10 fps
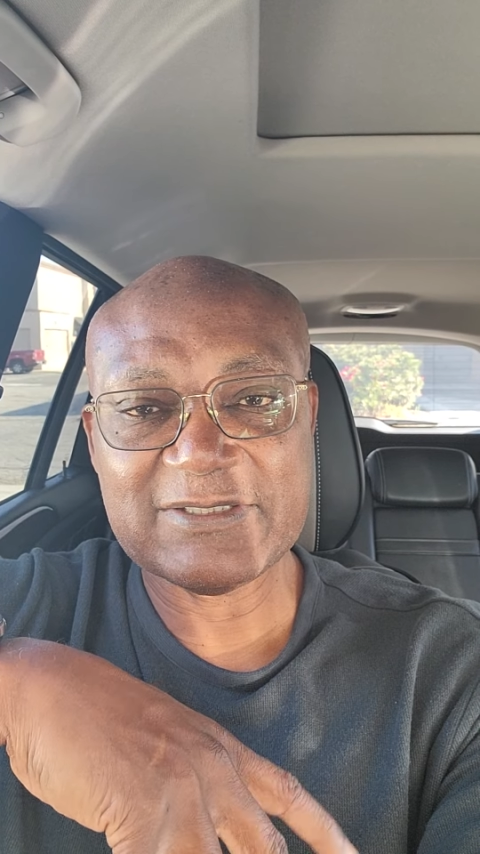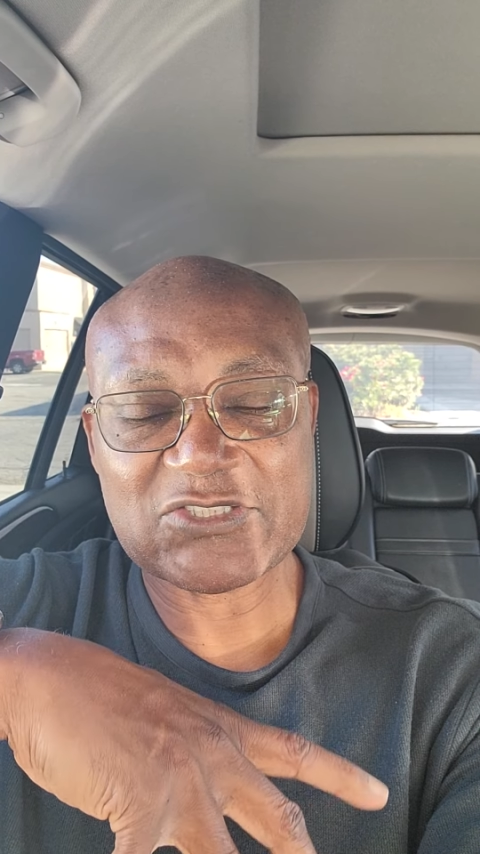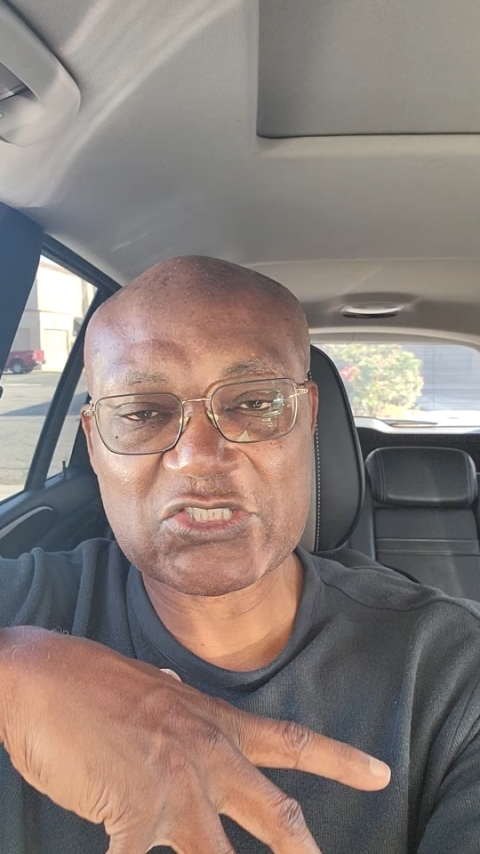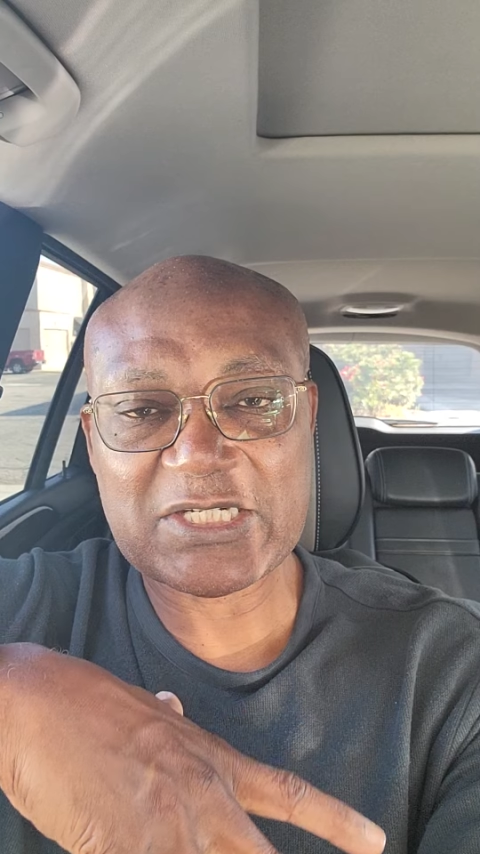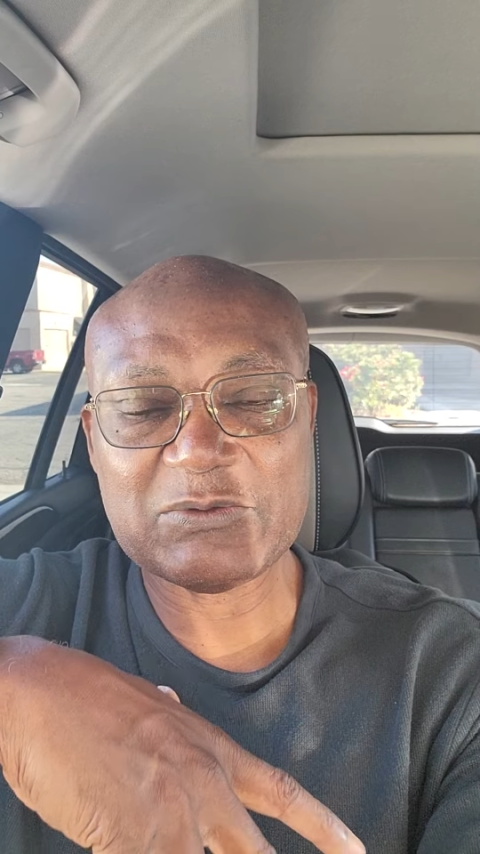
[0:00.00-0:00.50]

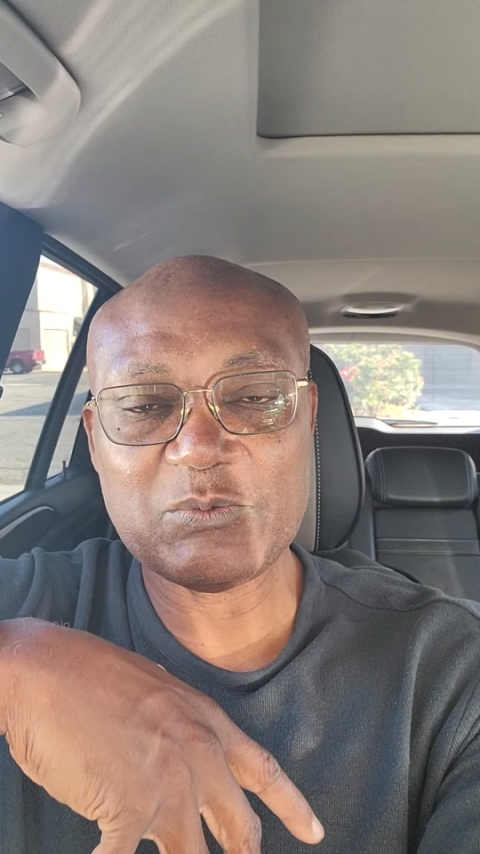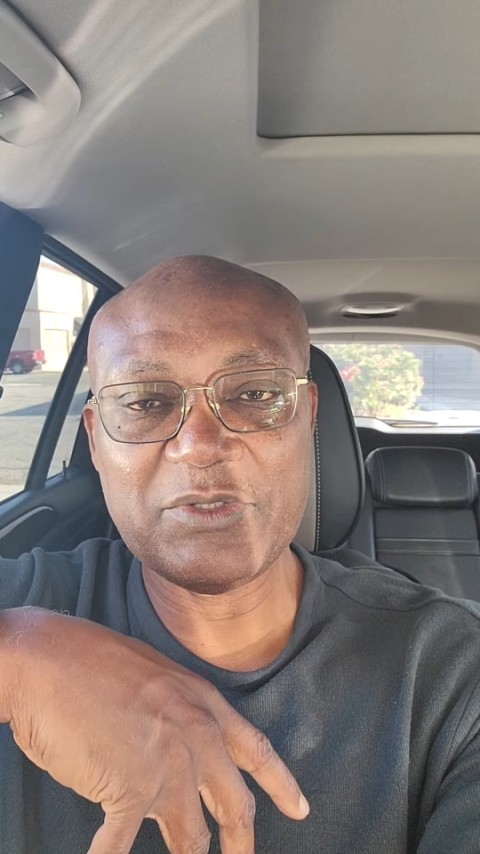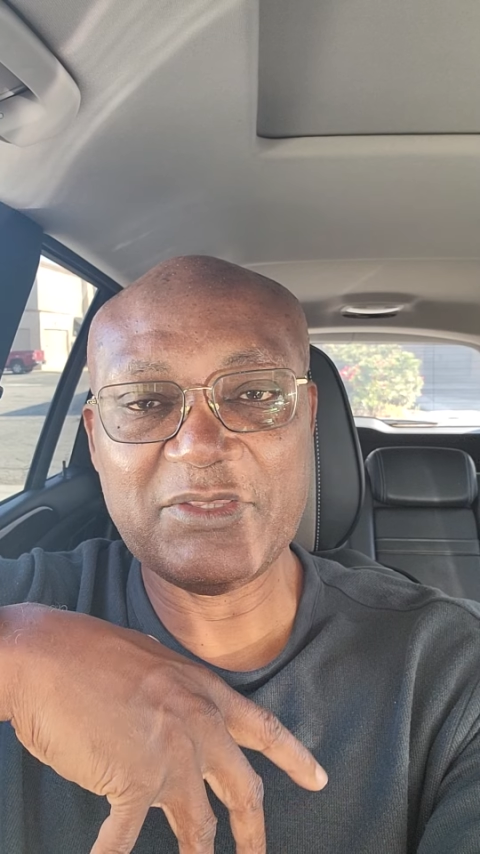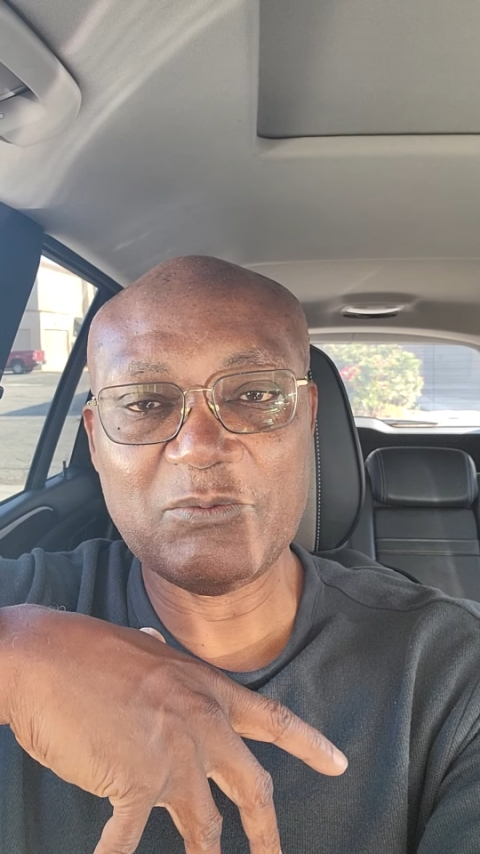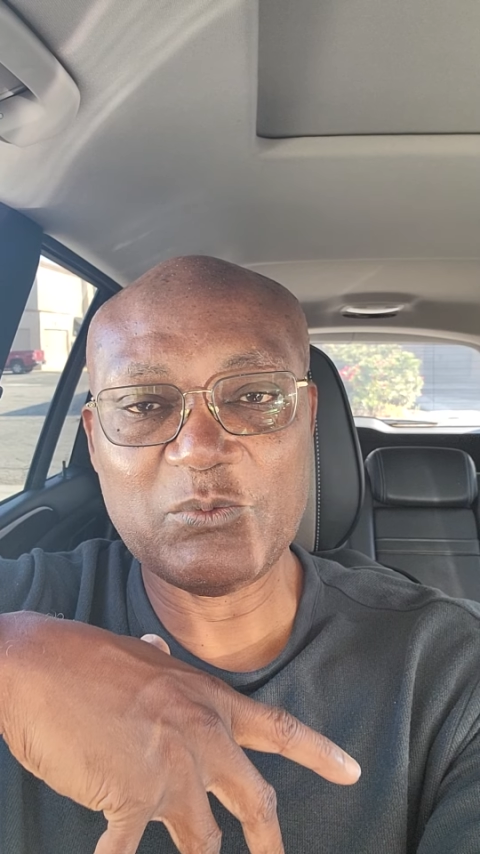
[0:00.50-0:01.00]
Start
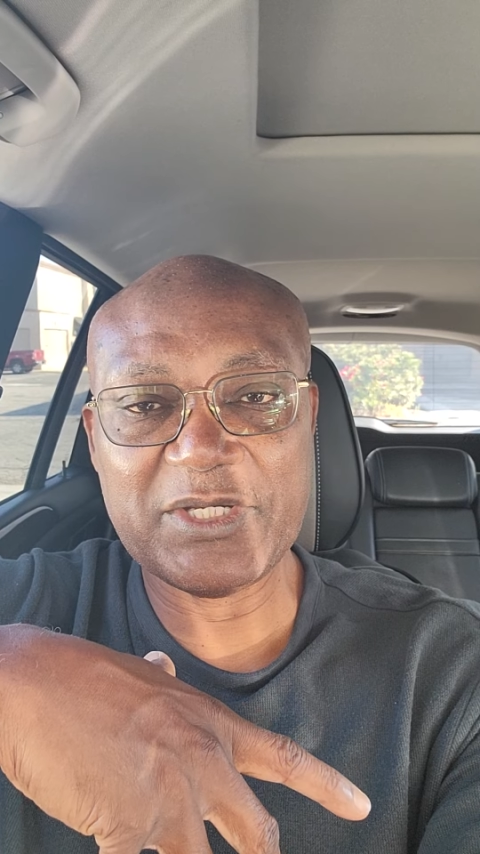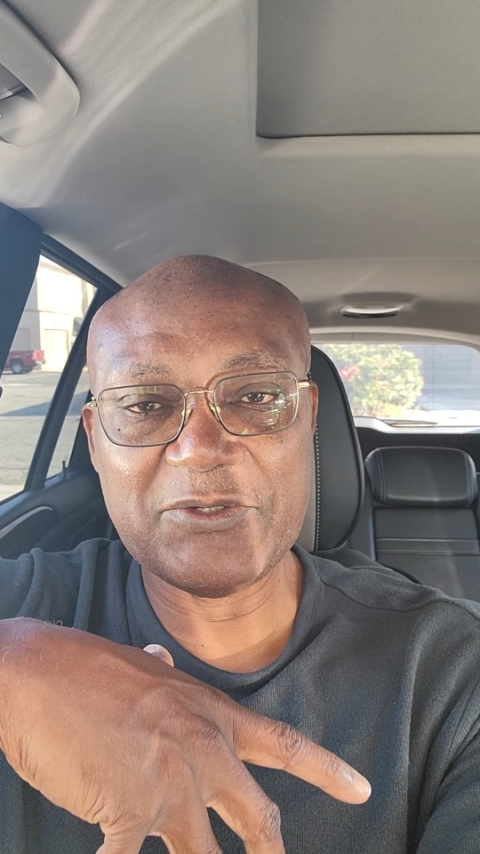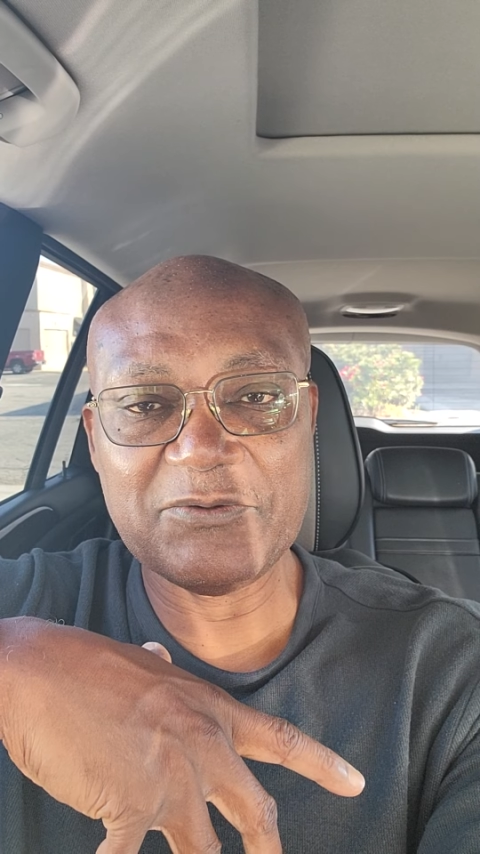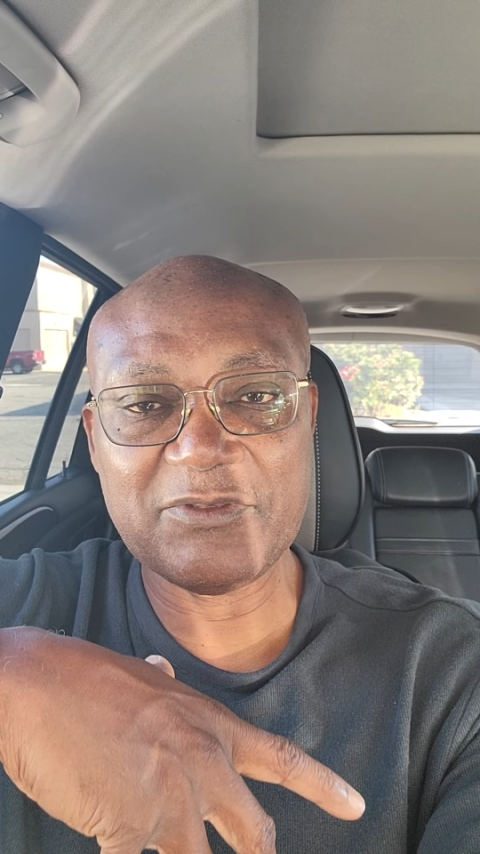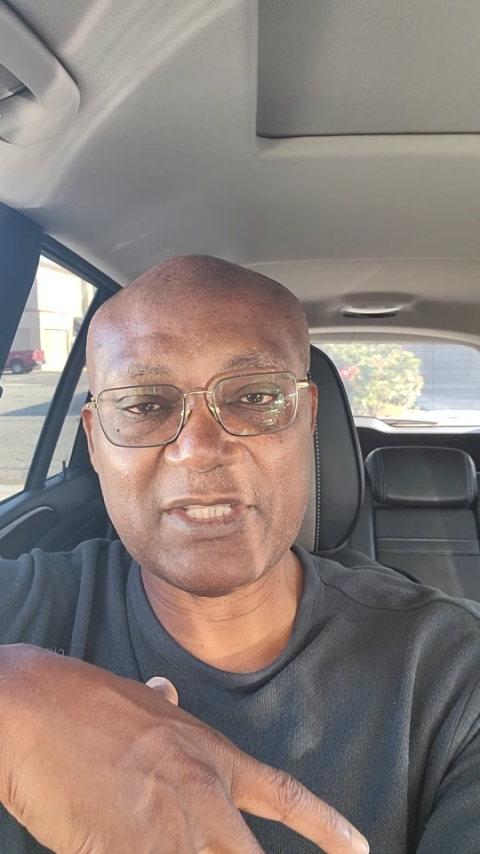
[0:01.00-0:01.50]
with the way
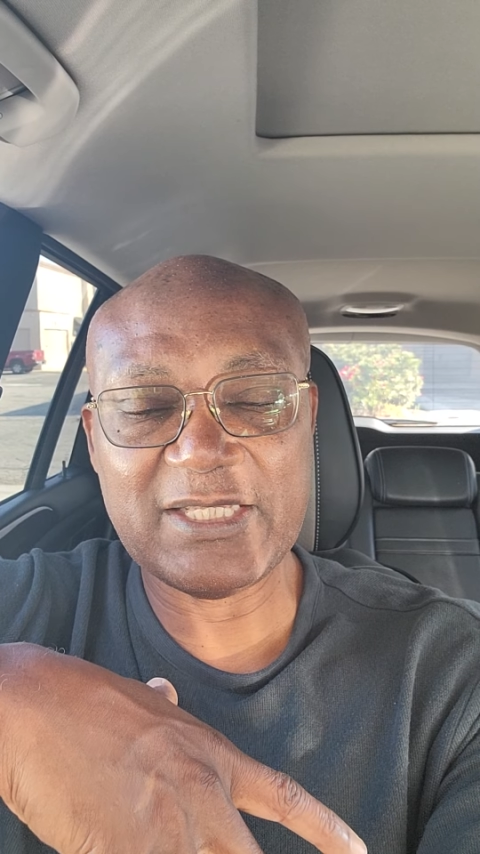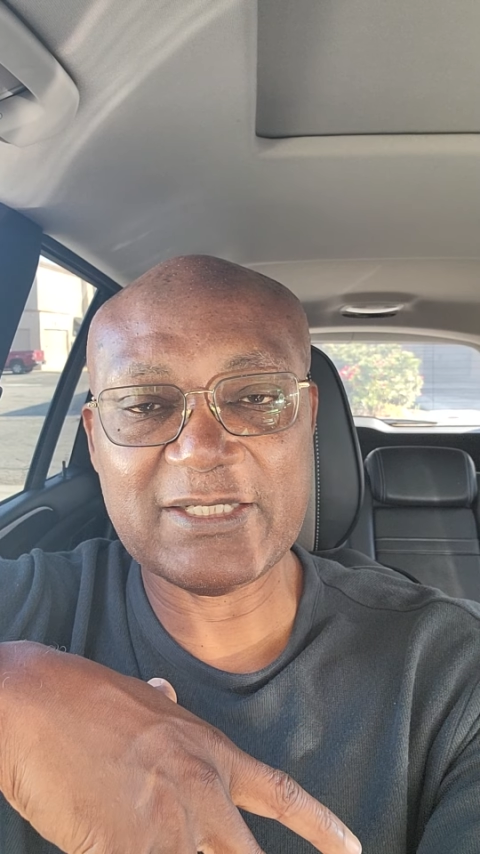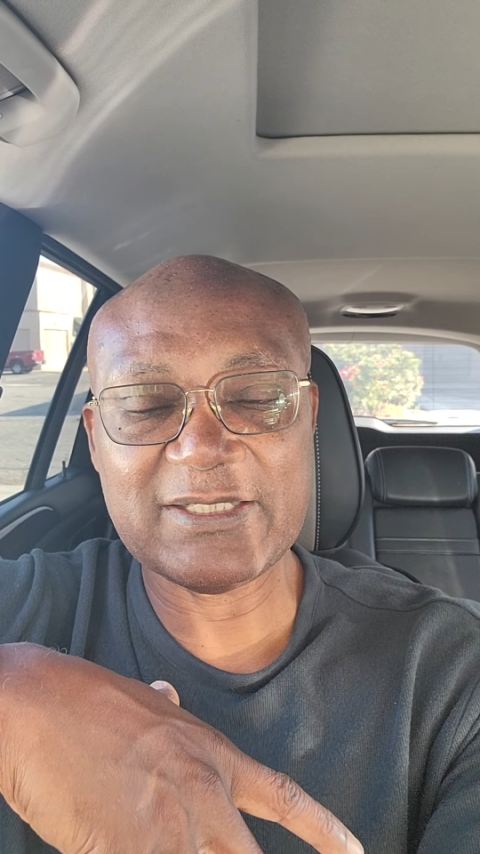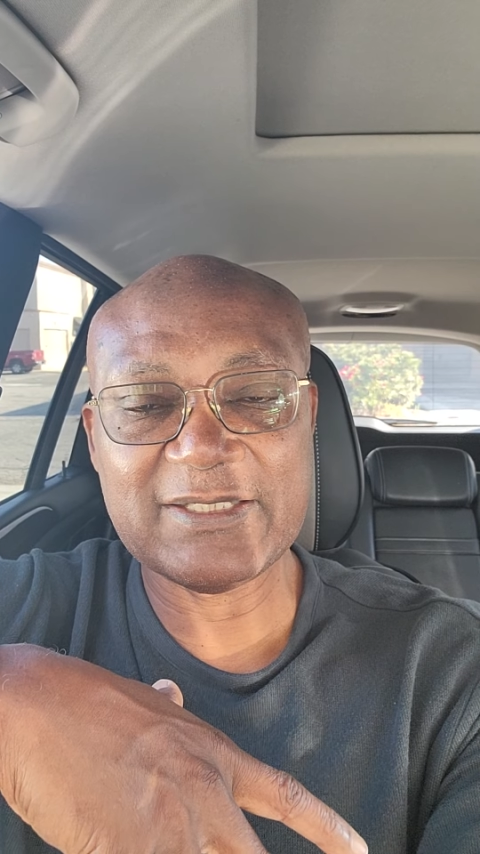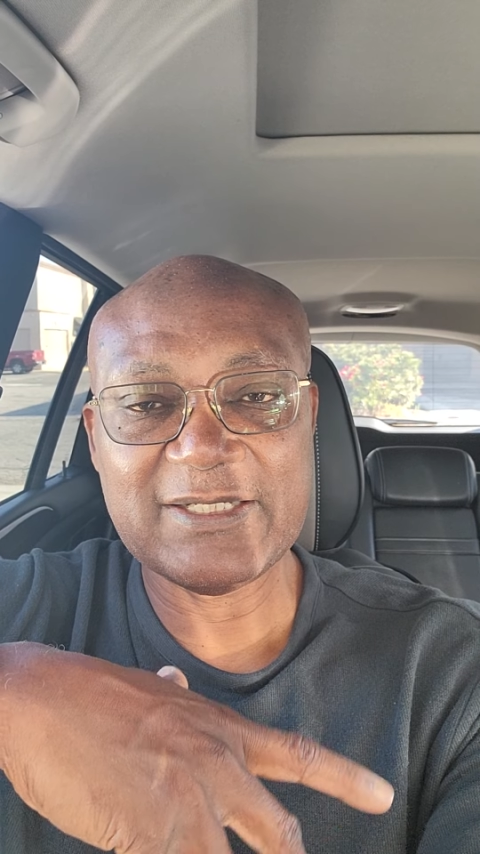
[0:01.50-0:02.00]
you think.